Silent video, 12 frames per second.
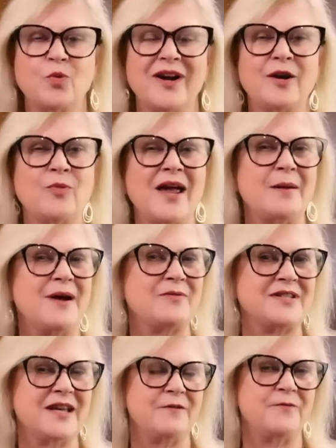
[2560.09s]
We're going to wait about
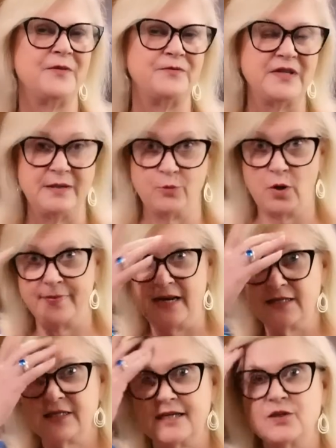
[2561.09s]
yeah. 10, 15 more
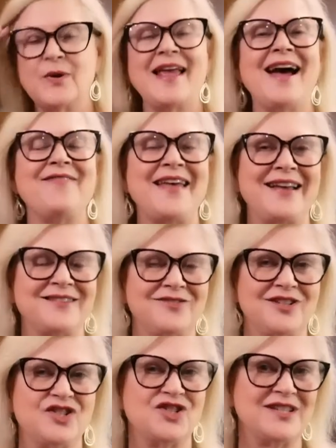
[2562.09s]
minutes because we had that
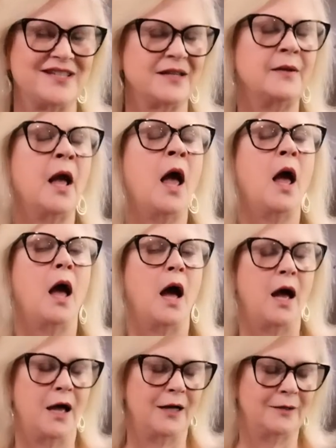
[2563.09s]
delicious
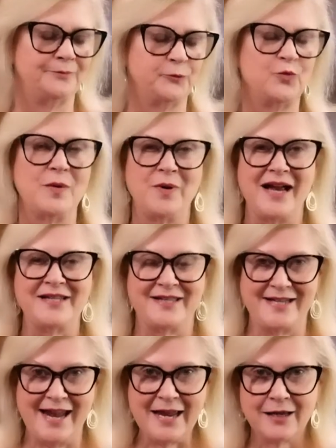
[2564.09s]
uh, ribeye
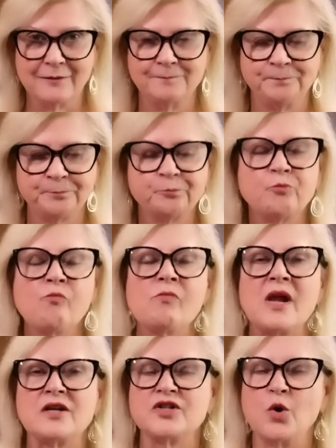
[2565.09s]
steak.
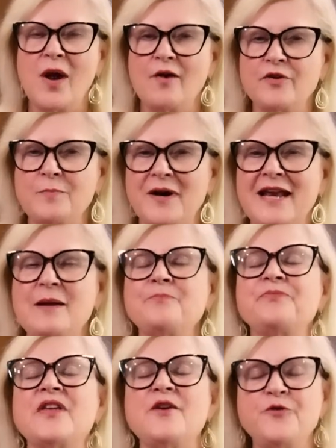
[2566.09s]
So,
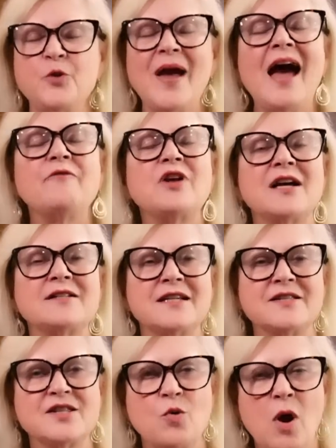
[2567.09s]
everybody, if you have not
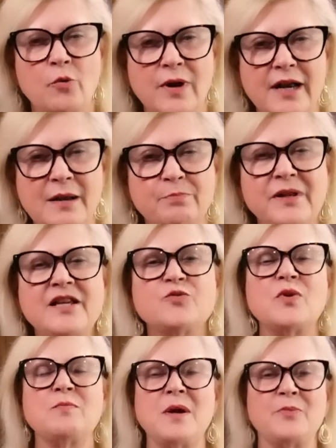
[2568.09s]
done so already,
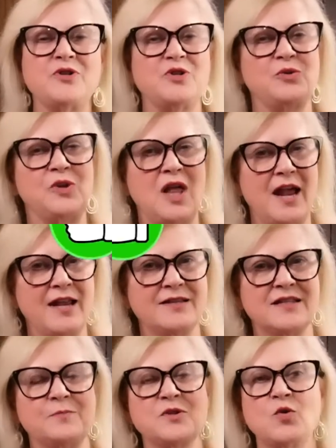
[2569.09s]
please remember to like,
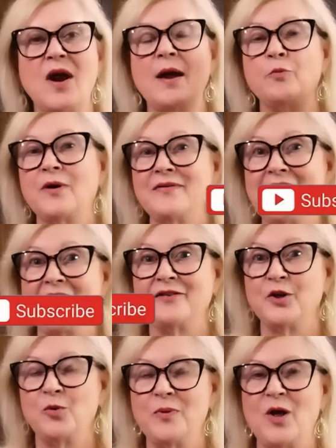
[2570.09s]
subscribe, ring that
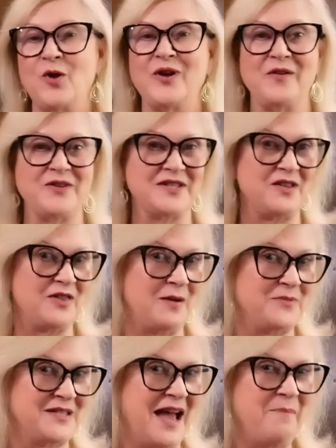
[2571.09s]
little bell, give us a
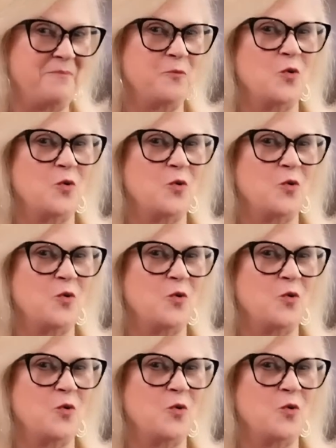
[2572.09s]
thumbs up.